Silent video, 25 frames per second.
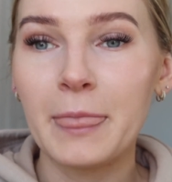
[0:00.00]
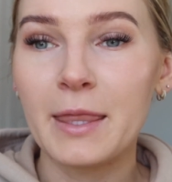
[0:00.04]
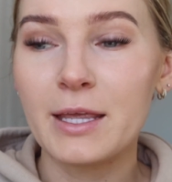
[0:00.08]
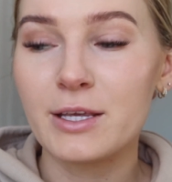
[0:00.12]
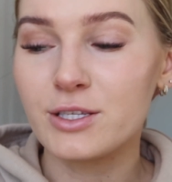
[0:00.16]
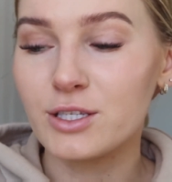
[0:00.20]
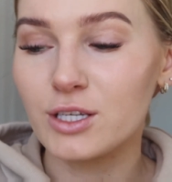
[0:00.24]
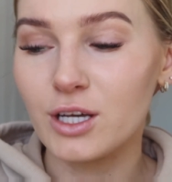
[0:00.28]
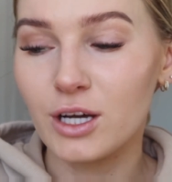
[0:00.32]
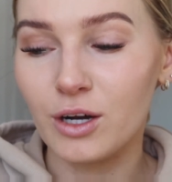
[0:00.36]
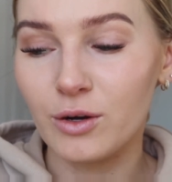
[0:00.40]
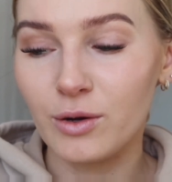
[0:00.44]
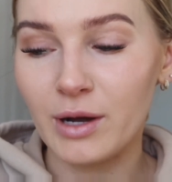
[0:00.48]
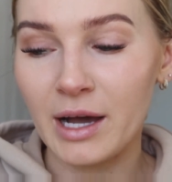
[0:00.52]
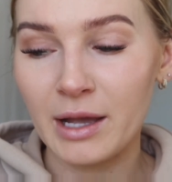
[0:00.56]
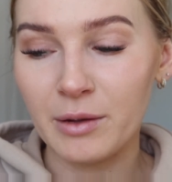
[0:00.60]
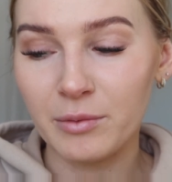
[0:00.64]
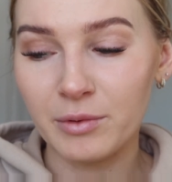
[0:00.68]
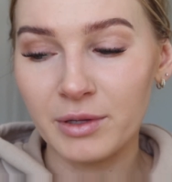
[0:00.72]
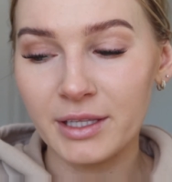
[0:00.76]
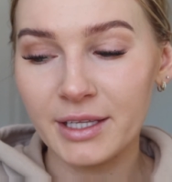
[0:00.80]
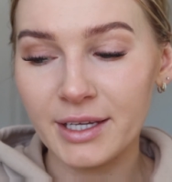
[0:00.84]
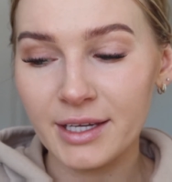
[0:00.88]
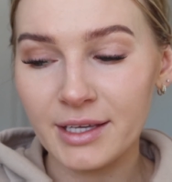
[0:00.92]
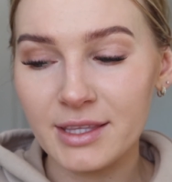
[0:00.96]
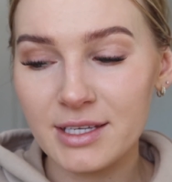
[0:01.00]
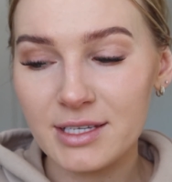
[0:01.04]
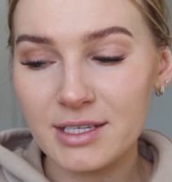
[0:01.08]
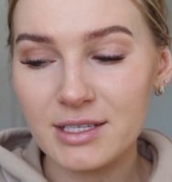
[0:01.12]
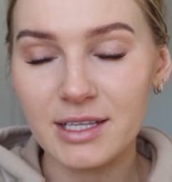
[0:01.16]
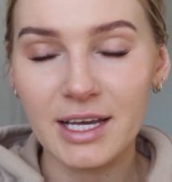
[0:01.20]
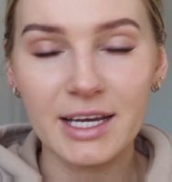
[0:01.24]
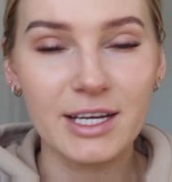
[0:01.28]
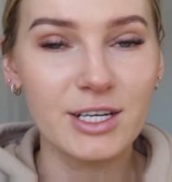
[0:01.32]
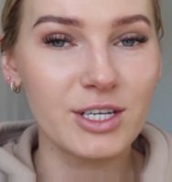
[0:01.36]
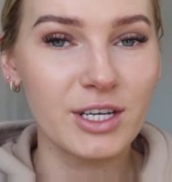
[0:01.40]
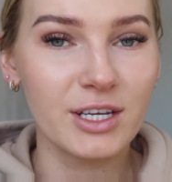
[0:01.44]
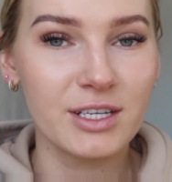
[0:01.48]
So I will link this
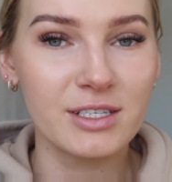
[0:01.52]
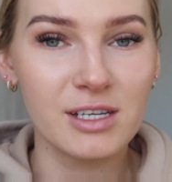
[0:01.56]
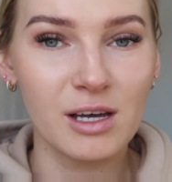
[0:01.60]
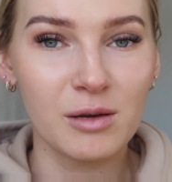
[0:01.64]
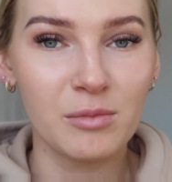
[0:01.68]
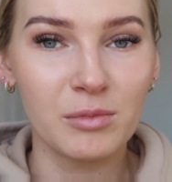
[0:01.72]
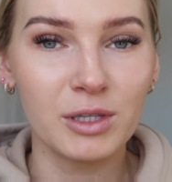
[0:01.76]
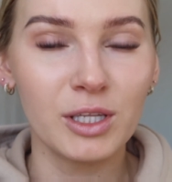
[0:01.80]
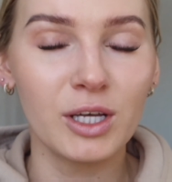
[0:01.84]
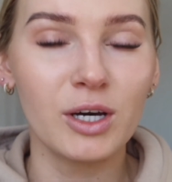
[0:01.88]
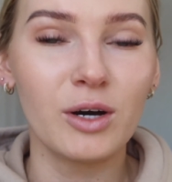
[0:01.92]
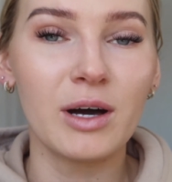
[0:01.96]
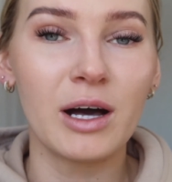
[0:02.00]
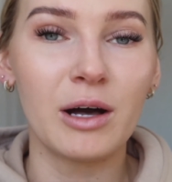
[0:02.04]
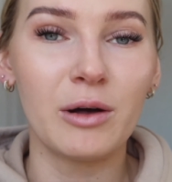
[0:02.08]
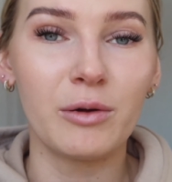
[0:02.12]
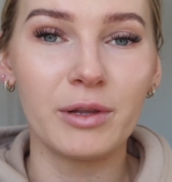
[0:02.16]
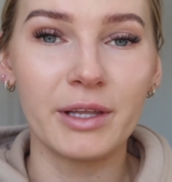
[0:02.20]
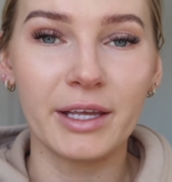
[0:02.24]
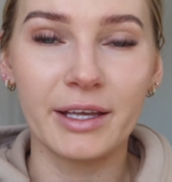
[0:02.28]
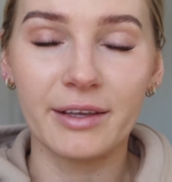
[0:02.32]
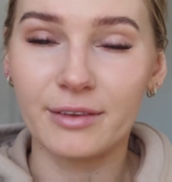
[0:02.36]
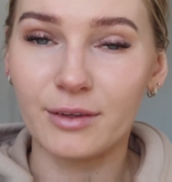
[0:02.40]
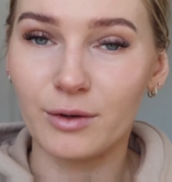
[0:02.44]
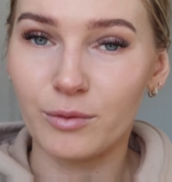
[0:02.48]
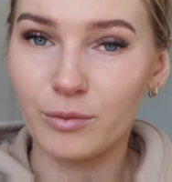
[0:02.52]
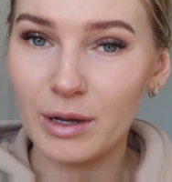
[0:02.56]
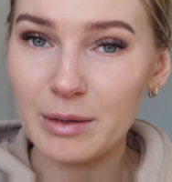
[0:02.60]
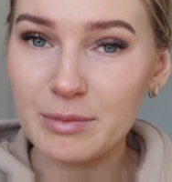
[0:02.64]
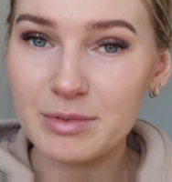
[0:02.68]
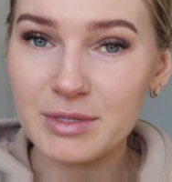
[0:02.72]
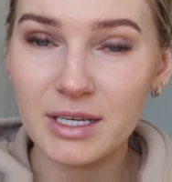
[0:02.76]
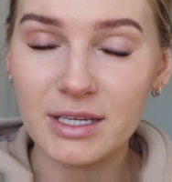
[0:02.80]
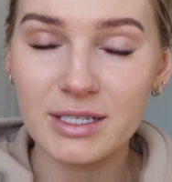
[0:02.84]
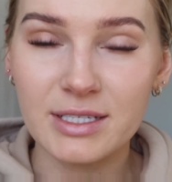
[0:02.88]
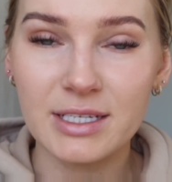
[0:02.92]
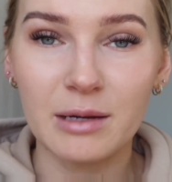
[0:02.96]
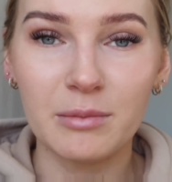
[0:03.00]
lash kit down below. I will link the
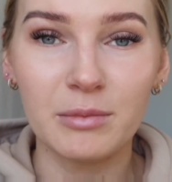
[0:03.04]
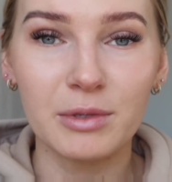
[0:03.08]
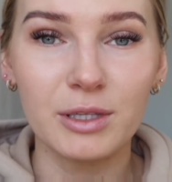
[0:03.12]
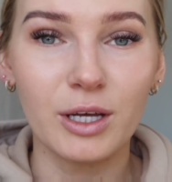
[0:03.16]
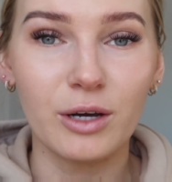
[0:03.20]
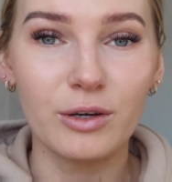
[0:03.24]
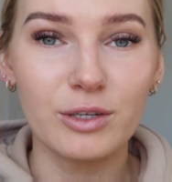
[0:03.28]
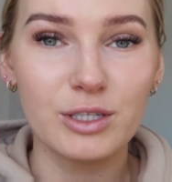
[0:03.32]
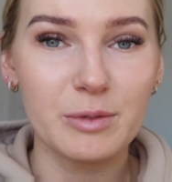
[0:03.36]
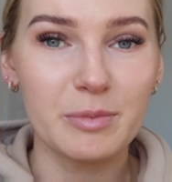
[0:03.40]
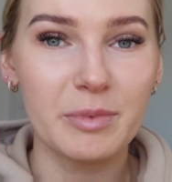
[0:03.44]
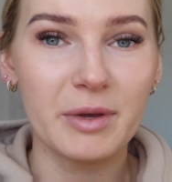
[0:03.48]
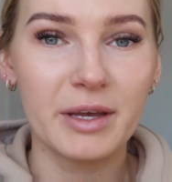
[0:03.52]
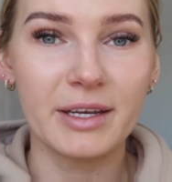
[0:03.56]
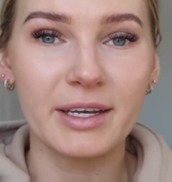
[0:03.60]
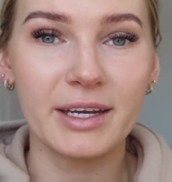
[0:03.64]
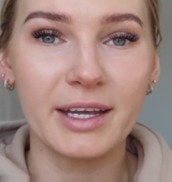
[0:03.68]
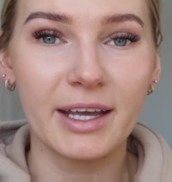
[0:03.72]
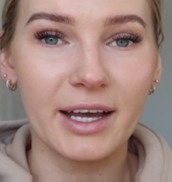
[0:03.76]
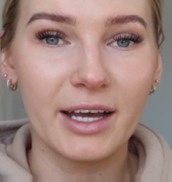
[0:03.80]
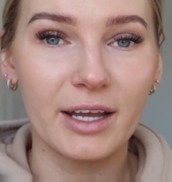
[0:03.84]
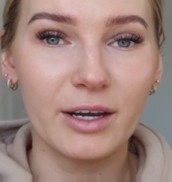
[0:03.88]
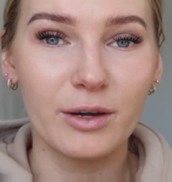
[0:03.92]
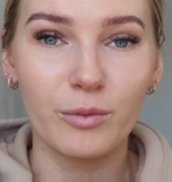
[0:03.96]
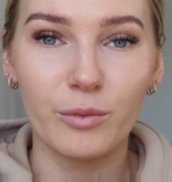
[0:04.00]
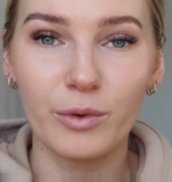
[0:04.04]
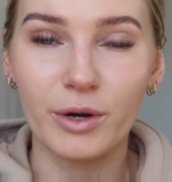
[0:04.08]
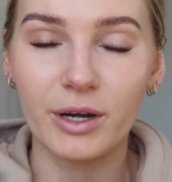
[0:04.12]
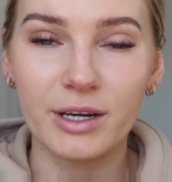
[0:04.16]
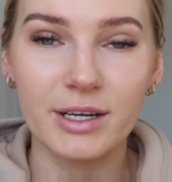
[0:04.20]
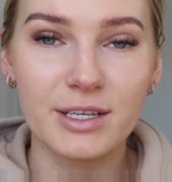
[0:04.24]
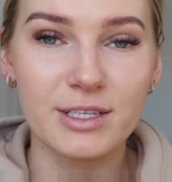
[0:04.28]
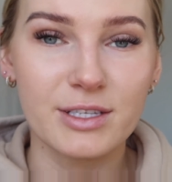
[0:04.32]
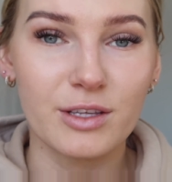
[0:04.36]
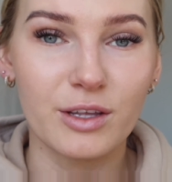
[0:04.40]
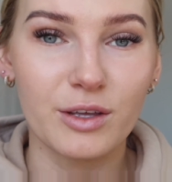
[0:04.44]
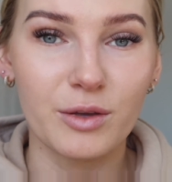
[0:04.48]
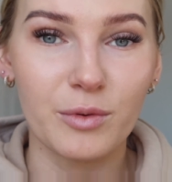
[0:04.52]
website down below depending on where it
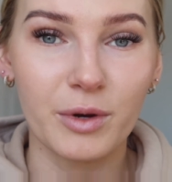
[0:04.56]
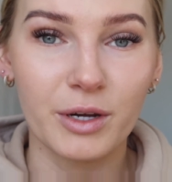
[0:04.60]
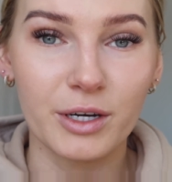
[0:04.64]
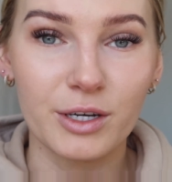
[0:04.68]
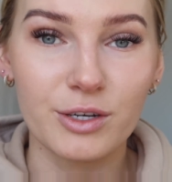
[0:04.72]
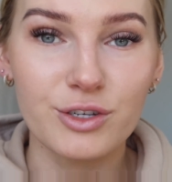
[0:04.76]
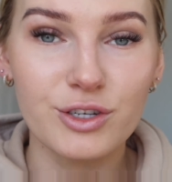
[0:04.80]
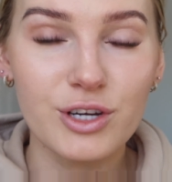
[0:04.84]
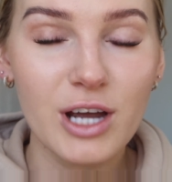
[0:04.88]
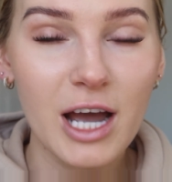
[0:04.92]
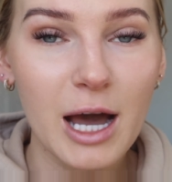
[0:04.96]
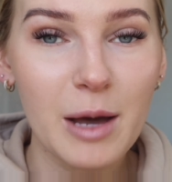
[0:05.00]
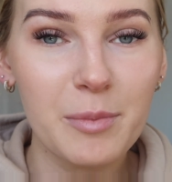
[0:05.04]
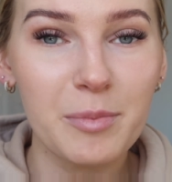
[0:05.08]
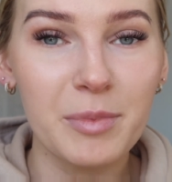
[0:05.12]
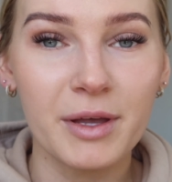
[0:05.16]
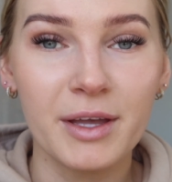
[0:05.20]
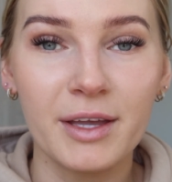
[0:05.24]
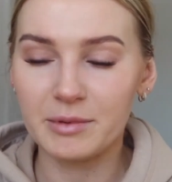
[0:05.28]
is that you want to shop.